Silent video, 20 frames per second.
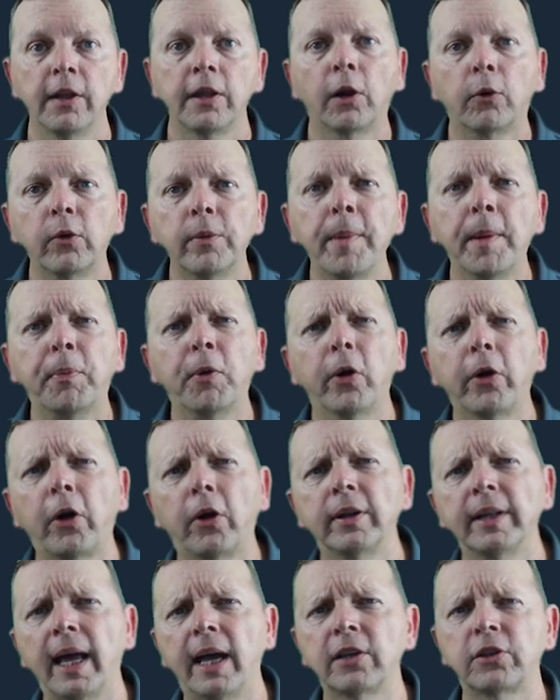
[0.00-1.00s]
Now, remember in
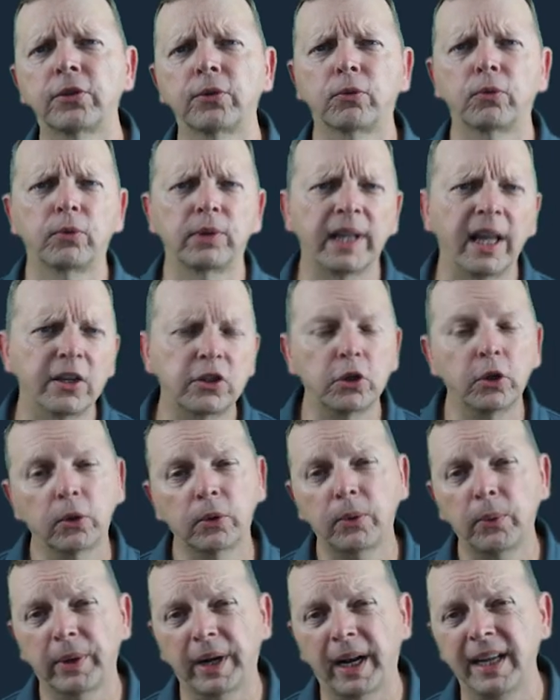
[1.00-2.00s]
our last
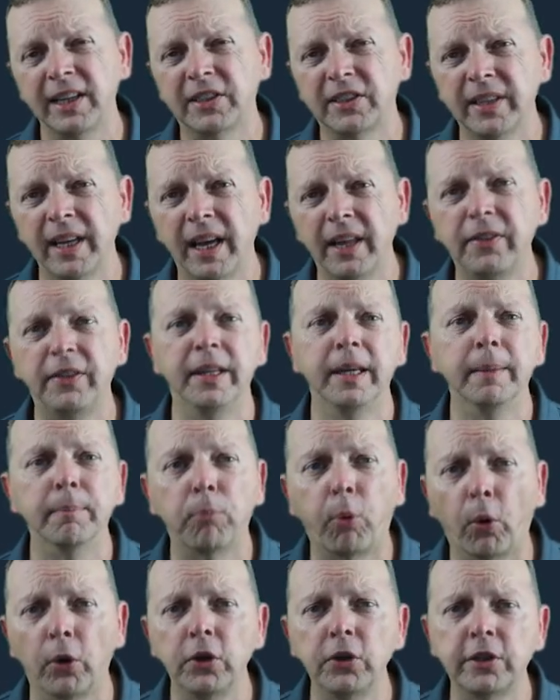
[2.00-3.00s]
lesson when I said the
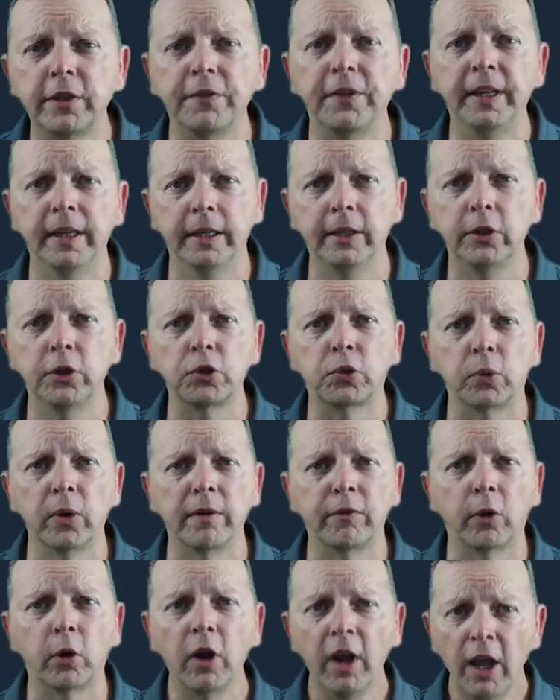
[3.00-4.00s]
importance of the Indus
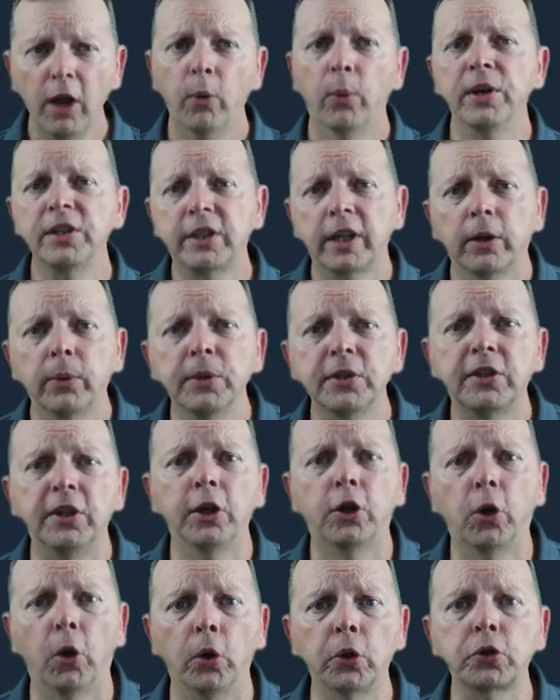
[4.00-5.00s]
River was it was
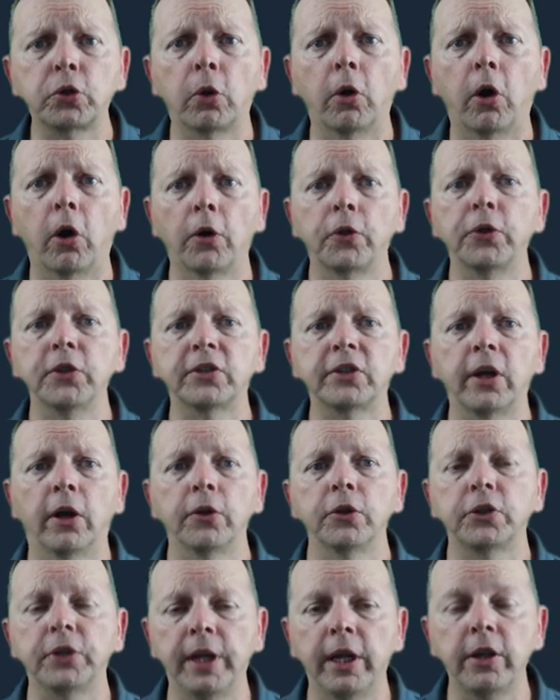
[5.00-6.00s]
the cultural hearth of
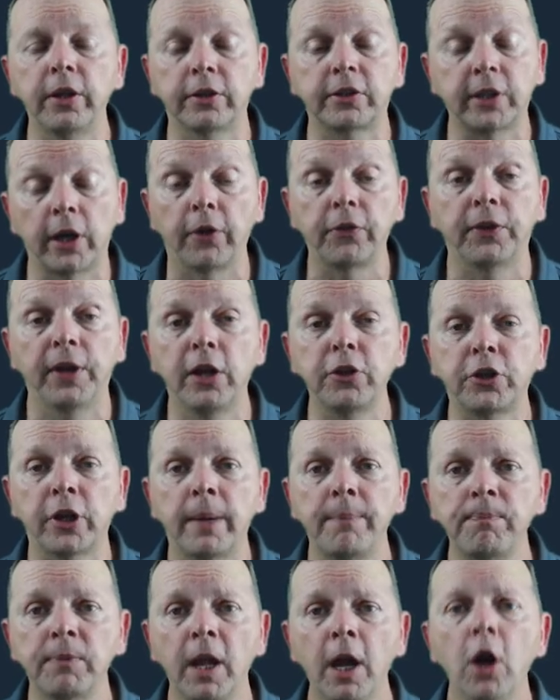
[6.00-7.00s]
South
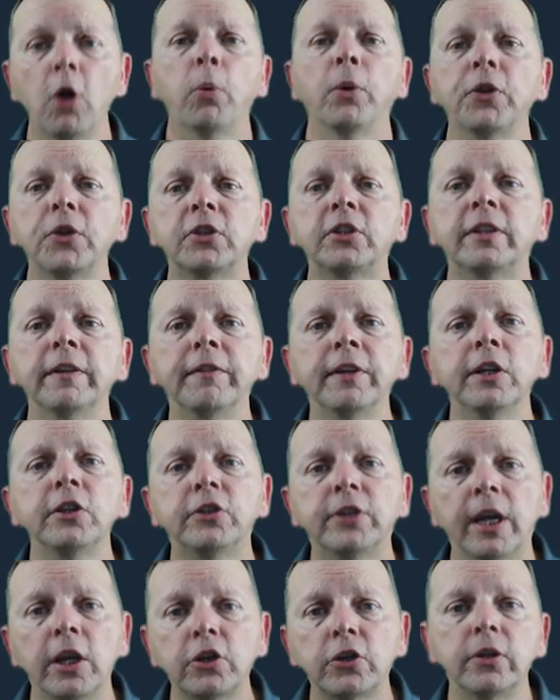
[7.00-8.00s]
Asia? Well, the
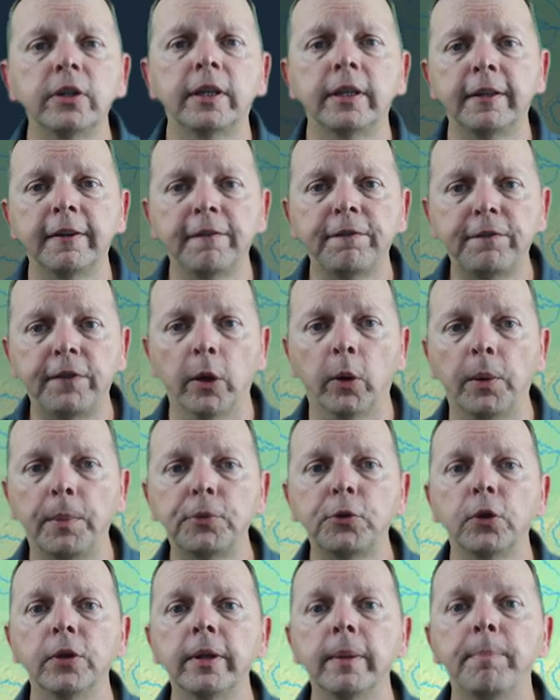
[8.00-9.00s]
civilization that
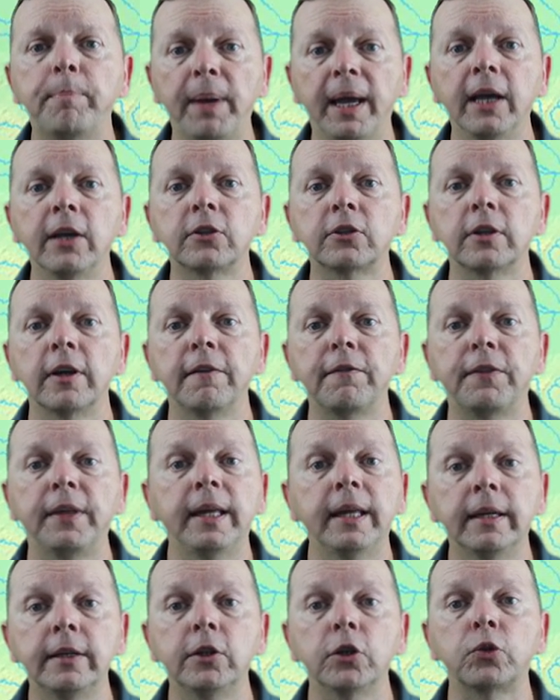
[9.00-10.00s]
developed on the banks of
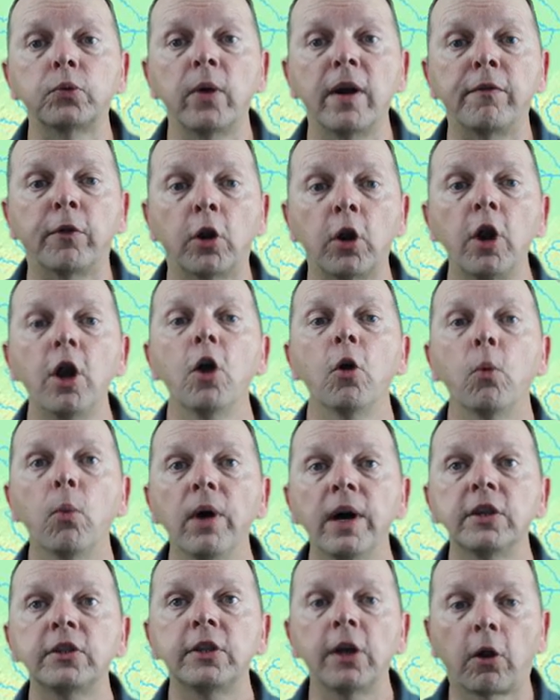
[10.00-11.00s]
the Indus River
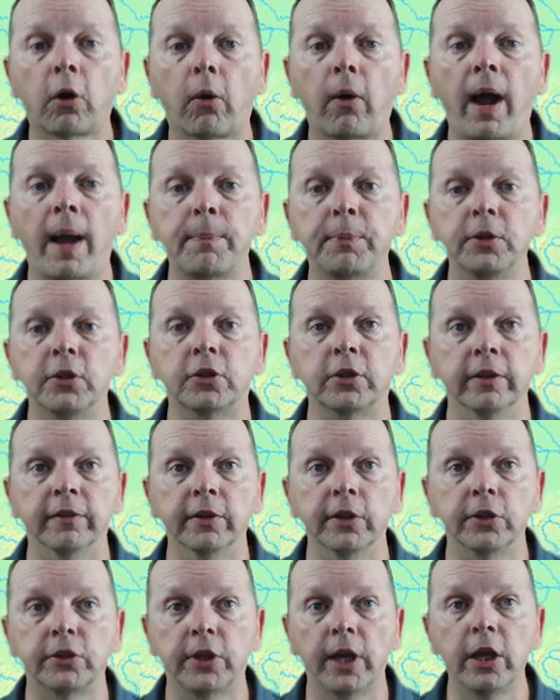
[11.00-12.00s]
was the Harappan
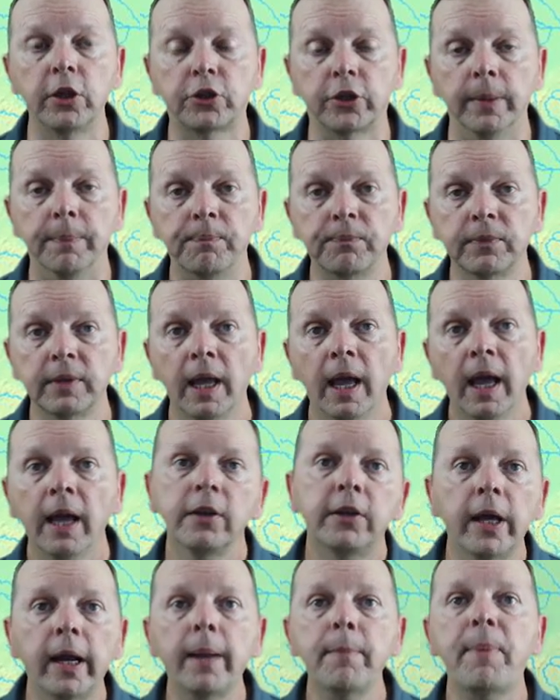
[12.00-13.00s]
civilization.
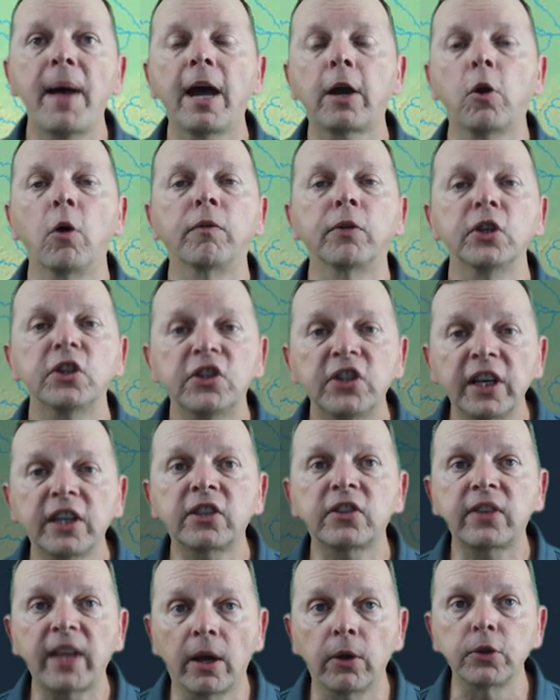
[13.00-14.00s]
Dating back over
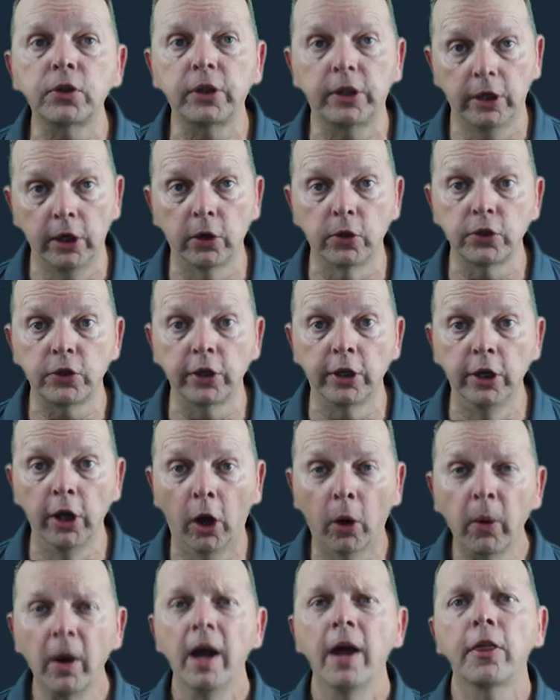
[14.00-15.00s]
6,000 years
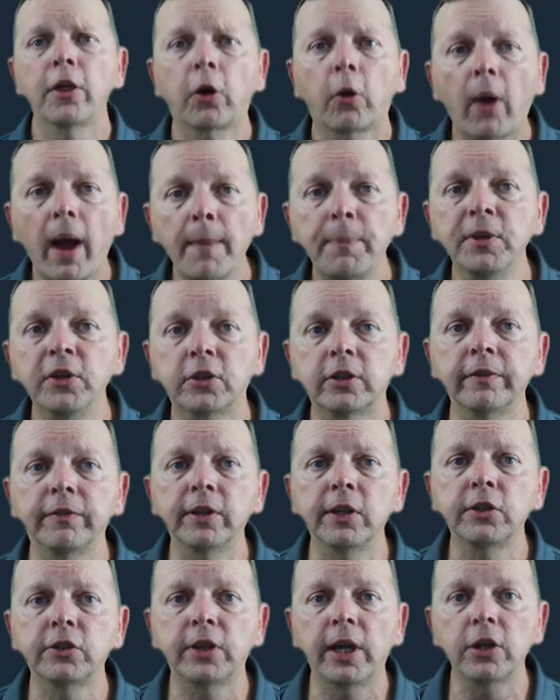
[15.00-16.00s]
ago, the Harappan
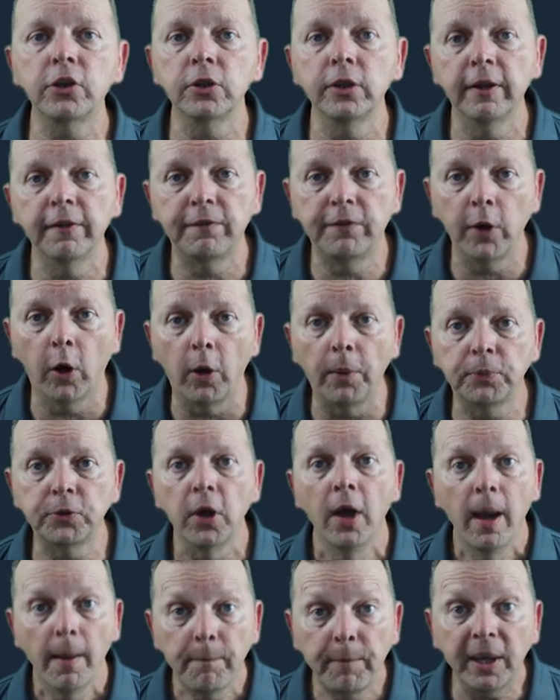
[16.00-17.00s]
civilization
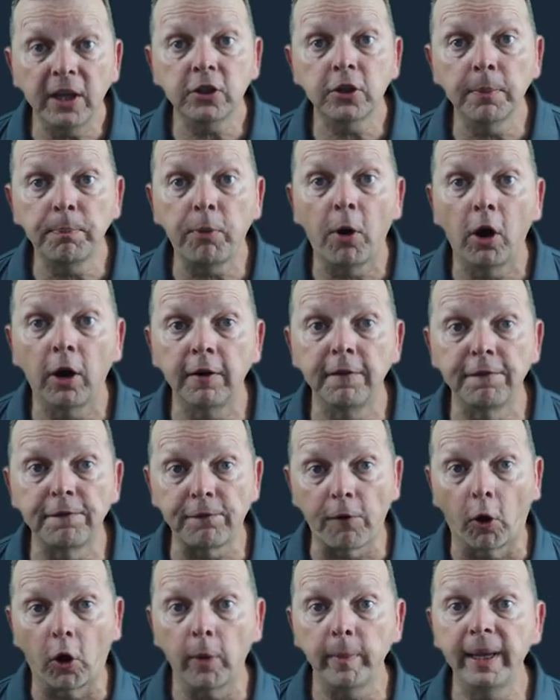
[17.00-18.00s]
developed based upon
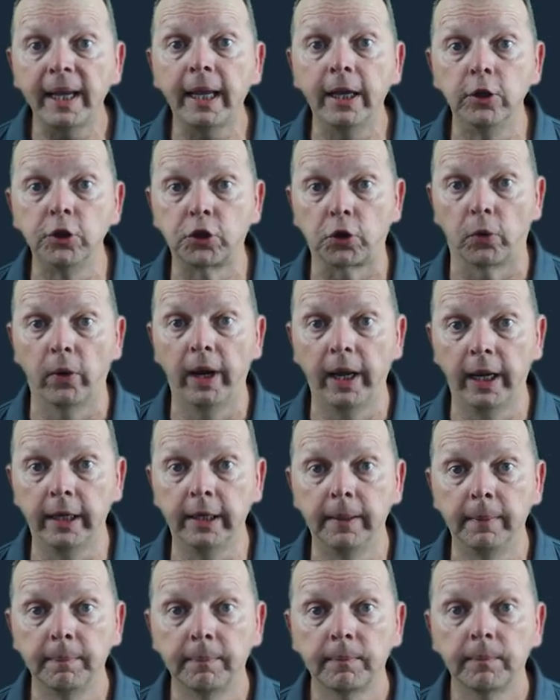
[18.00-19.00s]
farming and
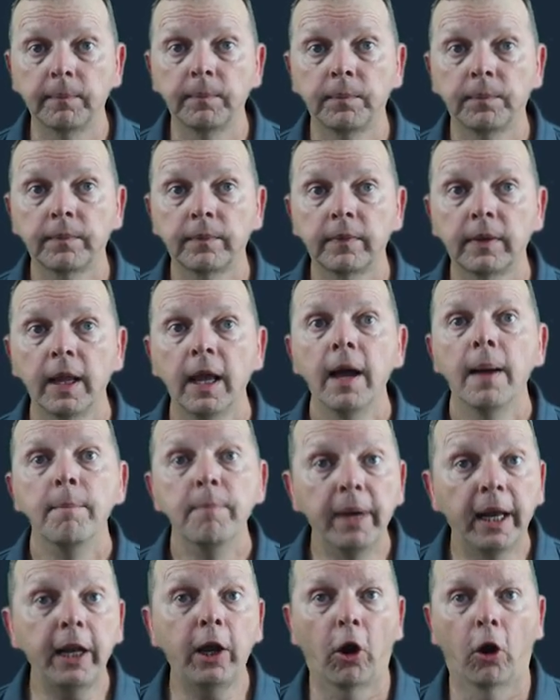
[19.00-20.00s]
trade.
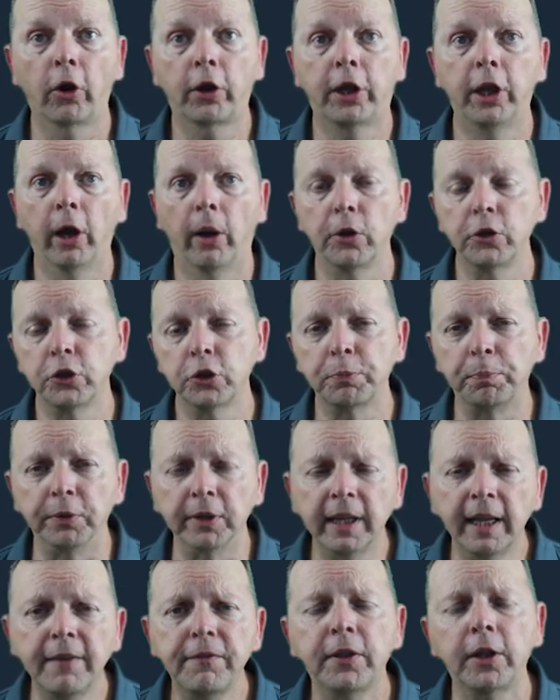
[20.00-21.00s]
Many archaeologists
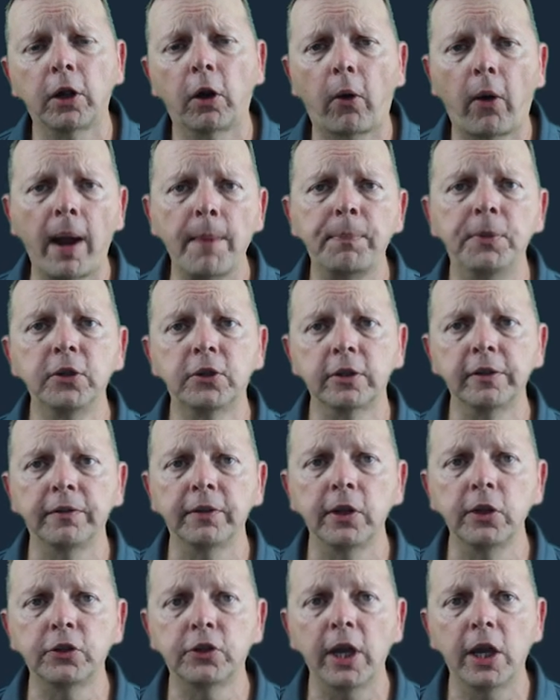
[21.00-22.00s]
believe the Harappan
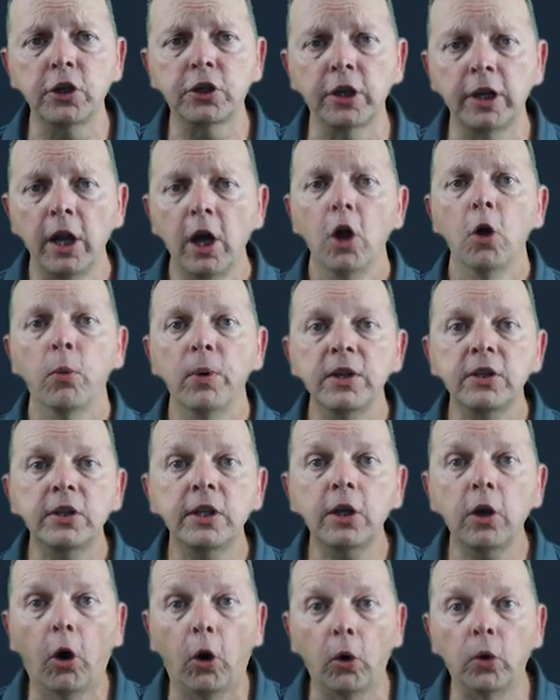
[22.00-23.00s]
civilization was
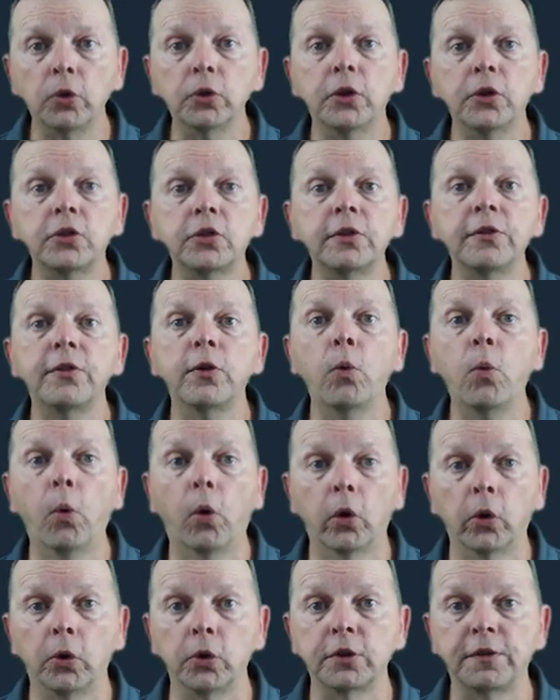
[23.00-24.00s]
the oldest of the
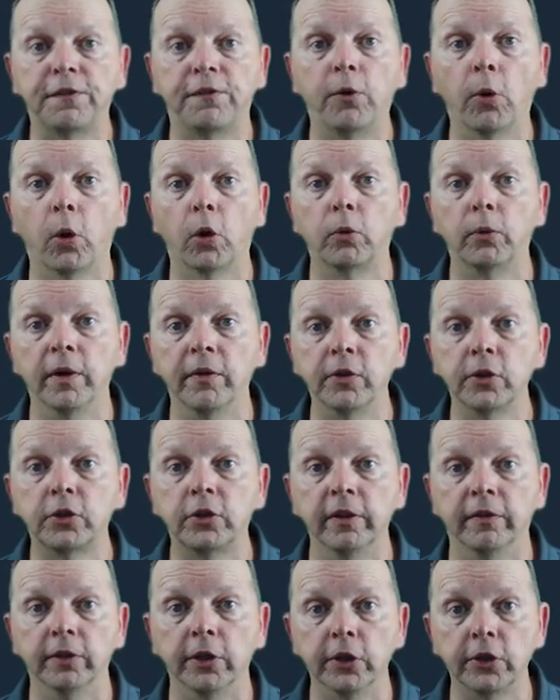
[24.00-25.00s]
world's four river
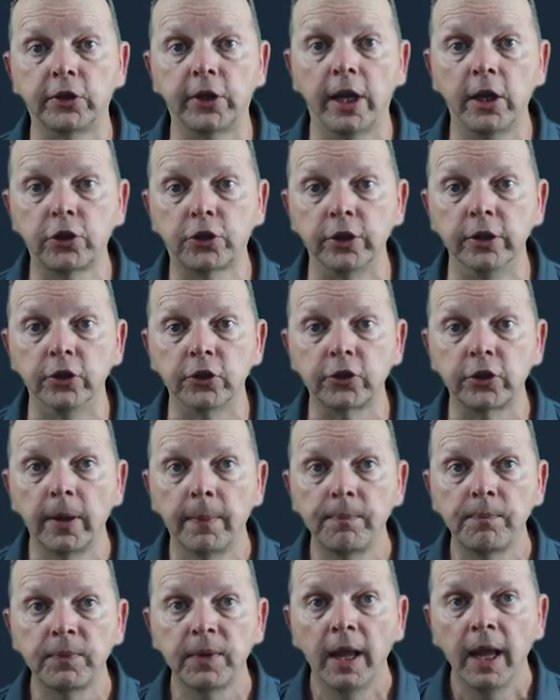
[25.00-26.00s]
civilizations.